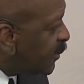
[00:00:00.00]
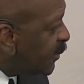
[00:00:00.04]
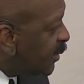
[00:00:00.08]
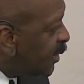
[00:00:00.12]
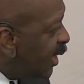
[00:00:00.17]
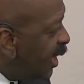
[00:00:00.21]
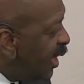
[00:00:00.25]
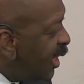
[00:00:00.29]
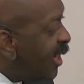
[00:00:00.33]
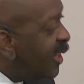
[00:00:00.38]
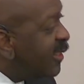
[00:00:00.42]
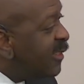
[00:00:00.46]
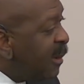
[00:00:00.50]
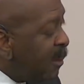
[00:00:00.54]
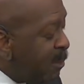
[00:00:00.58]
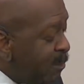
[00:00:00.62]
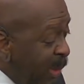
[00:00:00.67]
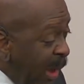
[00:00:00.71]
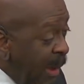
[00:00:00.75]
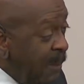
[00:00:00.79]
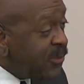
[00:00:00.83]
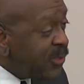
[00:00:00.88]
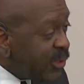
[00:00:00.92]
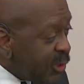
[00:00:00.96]
Because the
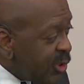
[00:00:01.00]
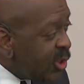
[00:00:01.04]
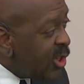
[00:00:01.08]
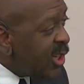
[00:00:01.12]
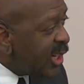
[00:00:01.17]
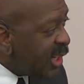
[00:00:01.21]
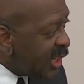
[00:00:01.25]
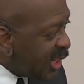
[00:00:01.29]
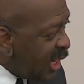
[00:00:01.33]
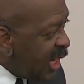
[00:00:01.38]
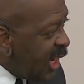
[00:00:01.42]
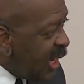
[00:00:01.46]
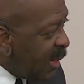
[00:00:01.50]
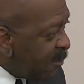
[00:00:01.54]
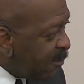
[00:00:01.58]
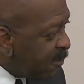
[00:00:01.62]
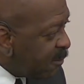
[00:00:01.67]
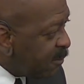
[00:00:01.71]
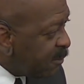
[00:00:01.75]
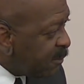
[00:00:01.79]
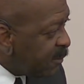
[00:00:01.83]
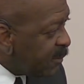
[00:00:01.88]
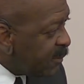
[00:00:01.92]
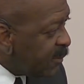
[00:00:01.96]
bumps are going to come.
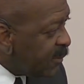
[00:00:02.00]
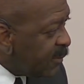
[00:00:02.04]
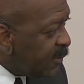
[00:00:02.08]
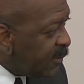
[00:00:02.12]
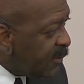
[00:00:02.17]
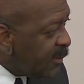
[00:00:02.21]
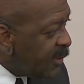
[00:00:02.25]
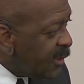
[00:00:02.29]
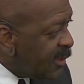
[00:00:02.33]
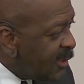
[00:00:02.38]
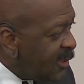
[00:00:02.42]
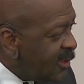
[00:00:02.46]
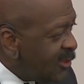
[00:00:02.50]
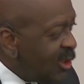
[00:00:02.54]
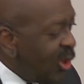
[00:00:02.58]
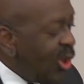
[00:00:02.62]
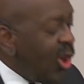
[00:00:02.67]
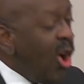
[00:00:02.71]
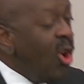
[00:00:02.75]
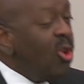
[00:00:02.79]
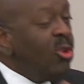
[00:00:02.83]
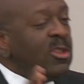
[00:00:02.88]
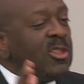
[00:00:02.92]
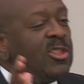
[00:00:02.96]
So
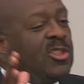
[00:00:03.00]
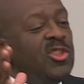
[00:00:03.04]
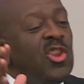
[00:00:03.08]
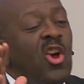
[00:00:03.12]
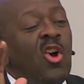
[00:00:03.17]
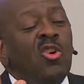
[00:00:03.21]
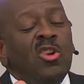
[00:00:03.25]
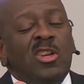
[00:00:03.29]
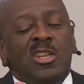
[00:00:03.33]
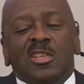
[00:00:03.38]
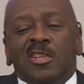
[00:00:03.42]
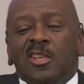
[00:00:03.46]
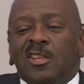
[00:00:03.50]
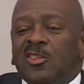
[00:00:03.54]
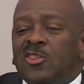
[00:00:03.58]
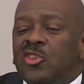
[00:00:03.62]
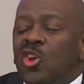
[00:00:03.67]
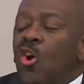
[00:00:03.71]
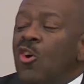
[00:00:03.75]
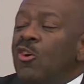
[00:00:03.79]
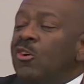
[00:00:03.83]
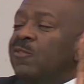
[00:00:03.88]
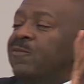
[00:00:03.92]
don't, don't, don't